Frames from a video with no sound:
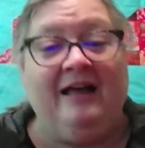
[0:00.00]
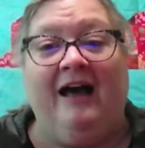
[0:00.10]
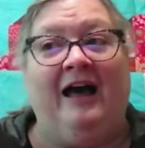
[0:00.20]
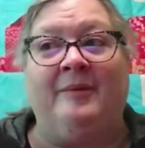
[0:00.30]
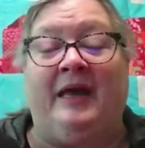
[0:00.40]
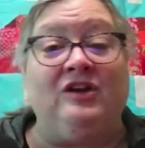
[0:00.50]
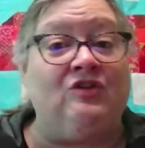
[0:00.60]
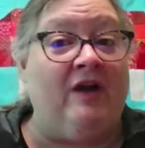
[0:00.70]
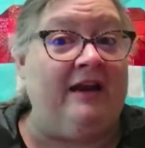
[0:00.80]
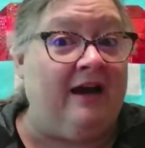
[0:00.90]
had
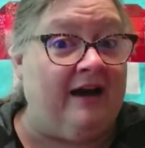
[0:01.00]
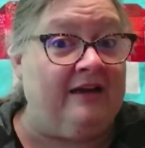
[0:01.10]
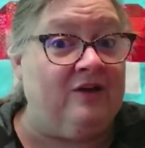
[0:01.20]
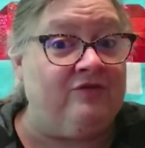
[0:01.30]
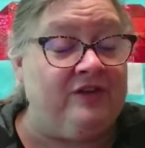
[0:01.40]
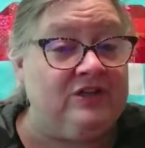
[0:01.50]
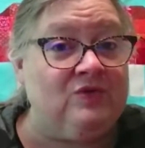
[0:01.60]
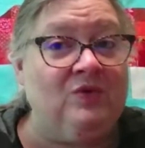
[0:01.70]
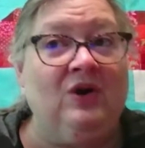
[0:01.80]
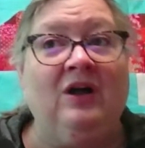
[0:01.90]
great audio
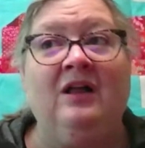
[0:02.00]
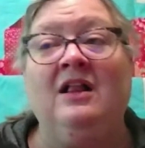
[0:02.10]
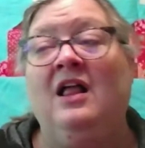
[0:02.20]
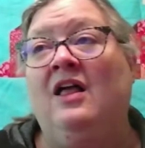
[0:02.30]
visual,